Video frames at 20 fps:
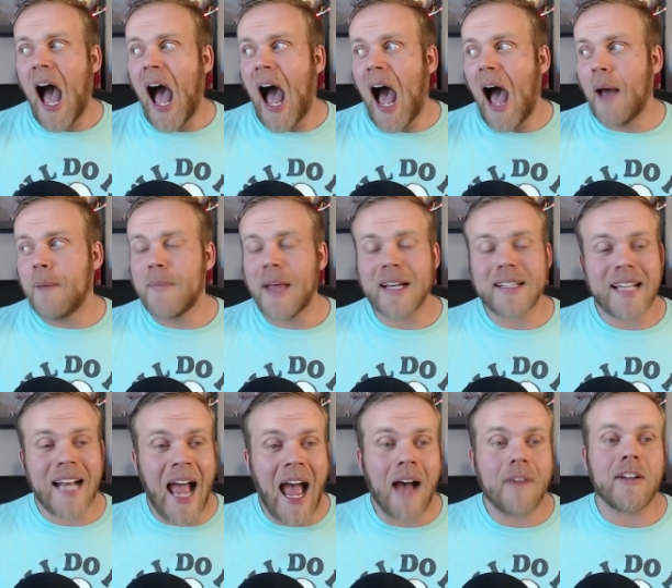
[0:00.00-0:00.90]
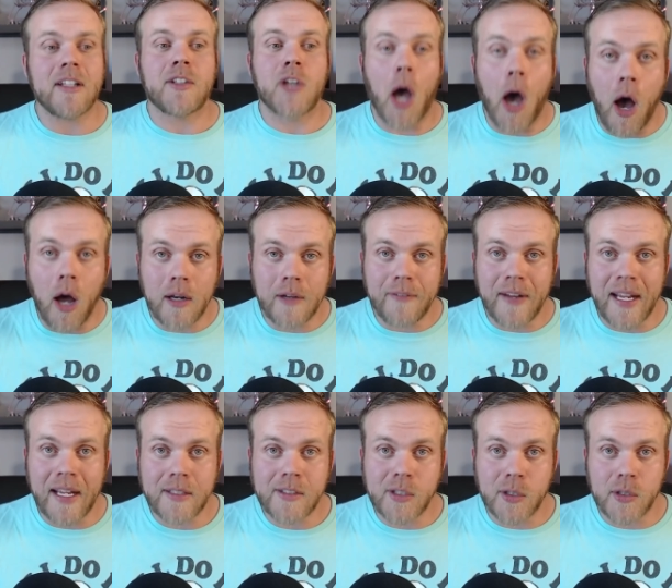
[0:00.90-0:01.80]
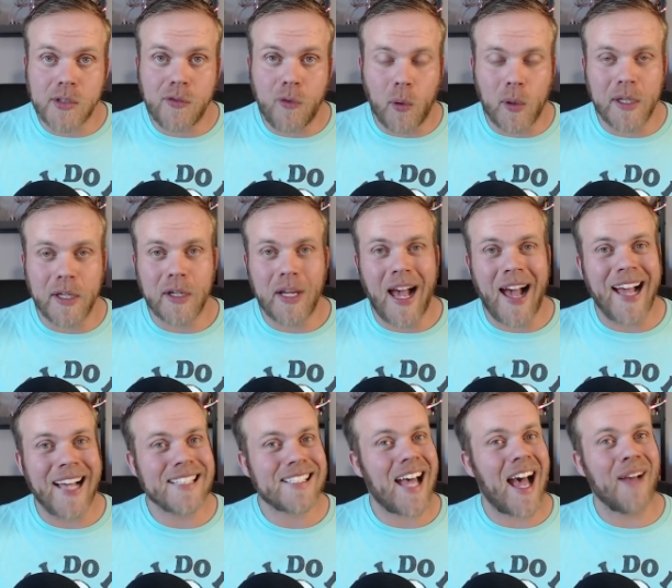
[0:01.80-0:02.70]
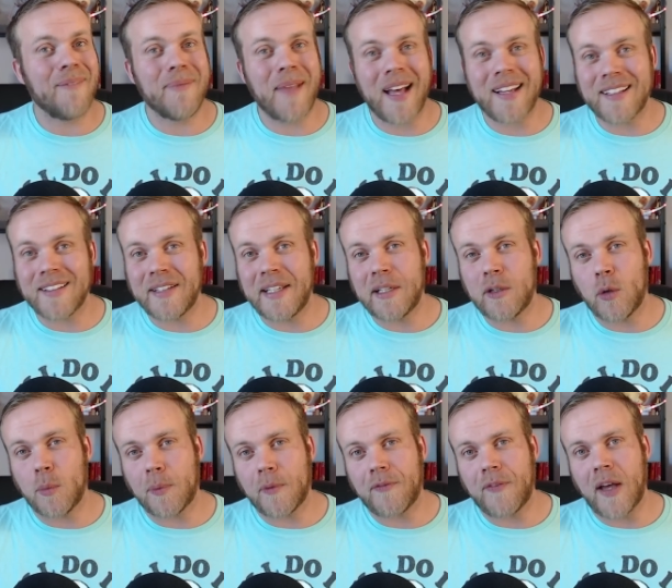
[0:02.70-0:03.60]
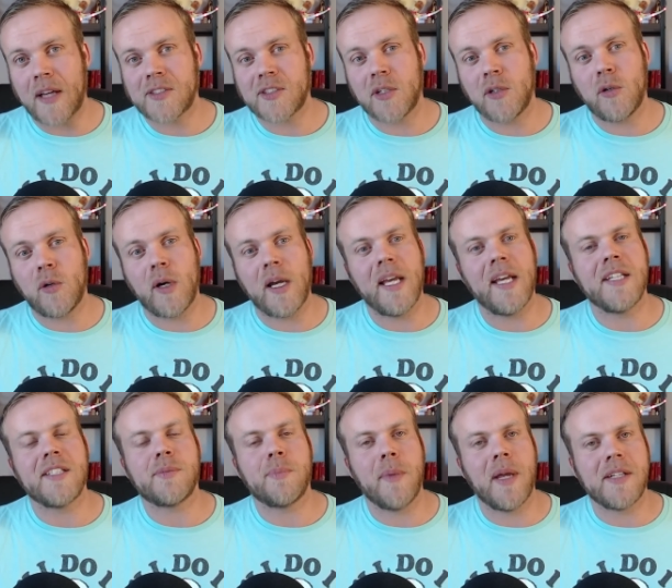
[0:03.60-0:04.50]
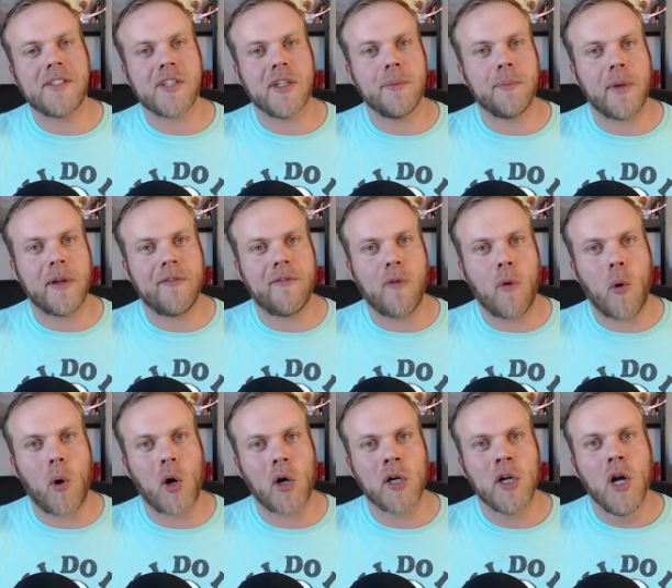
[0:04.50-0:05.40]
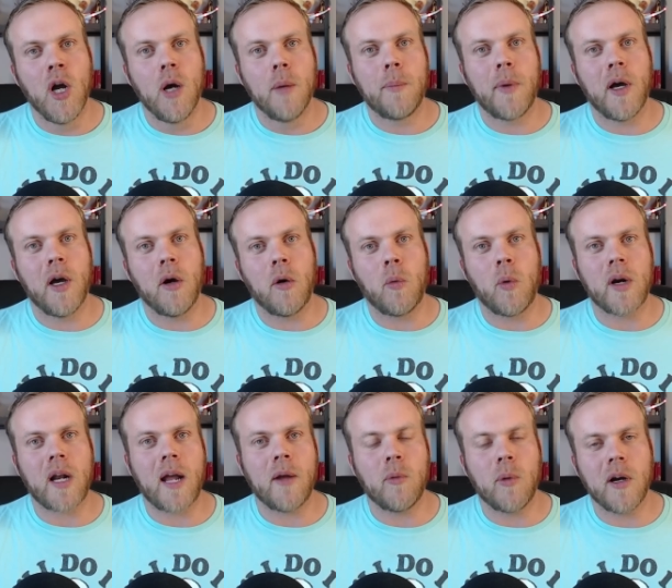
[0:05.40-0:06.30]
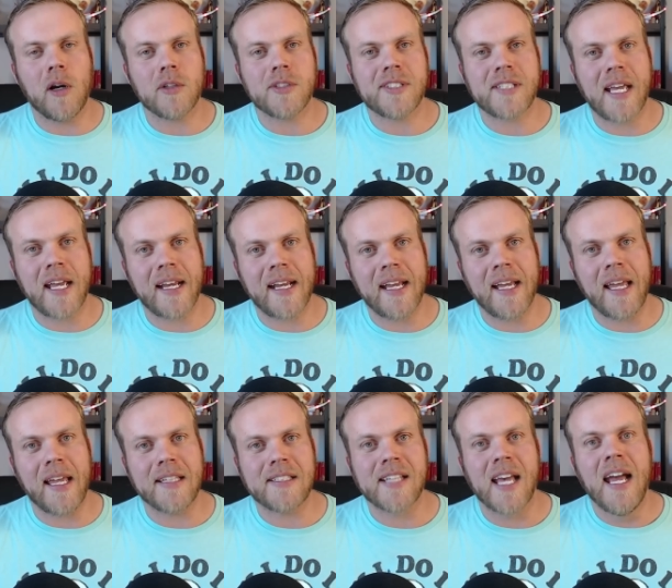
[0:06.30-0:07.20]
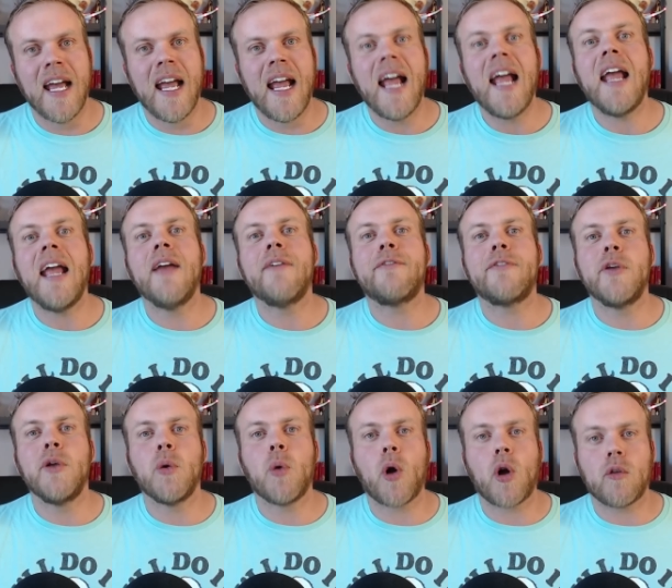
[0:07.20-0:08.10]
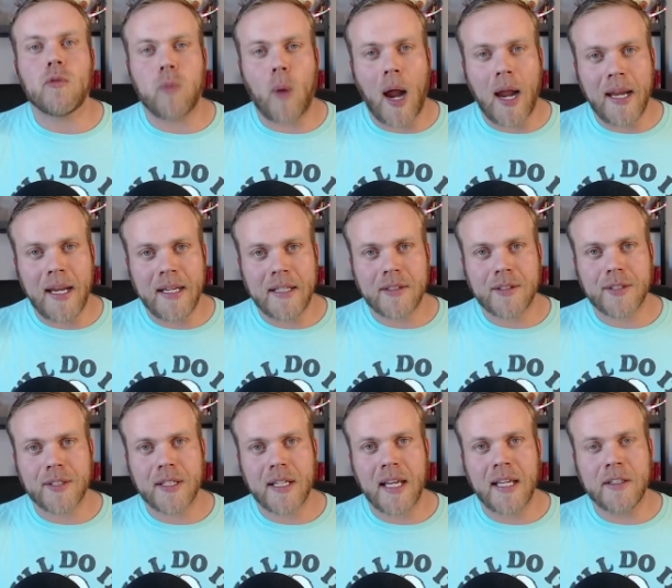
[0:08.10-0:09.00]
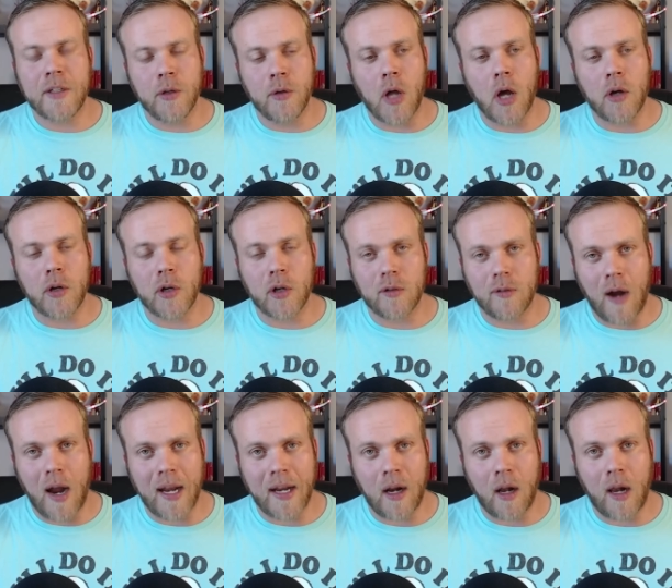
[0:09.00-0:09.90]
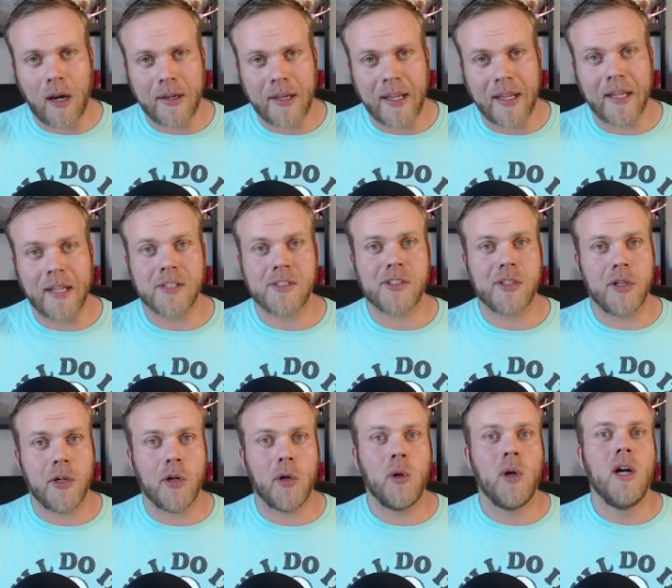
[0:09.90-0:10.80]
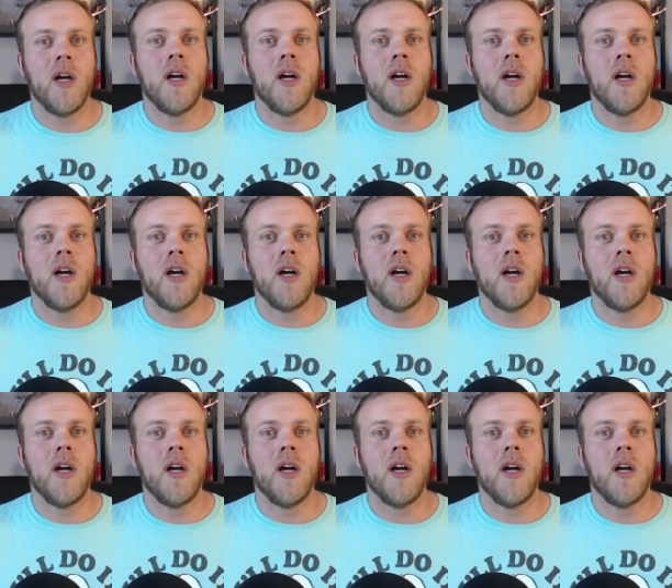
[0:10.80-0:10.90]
I'm not going to have a ton of answers for you guys. I'm not a legal professional, as mentioned before, but what I will say is, if you are right, and you know you're right on the issue,